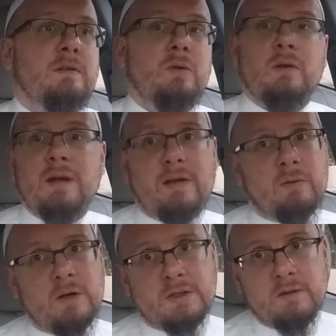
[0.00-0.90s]
students
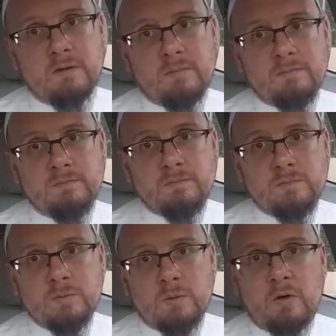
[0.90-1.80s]
ask questions.
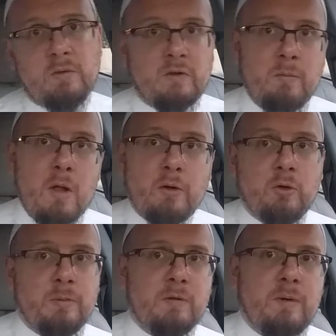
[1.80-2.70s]
Whereas with a smaller
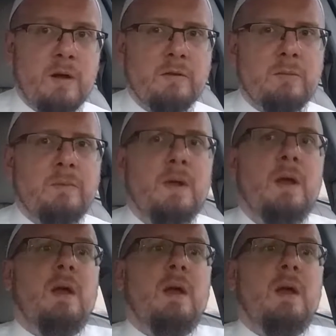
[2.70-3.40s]
group, it's possible.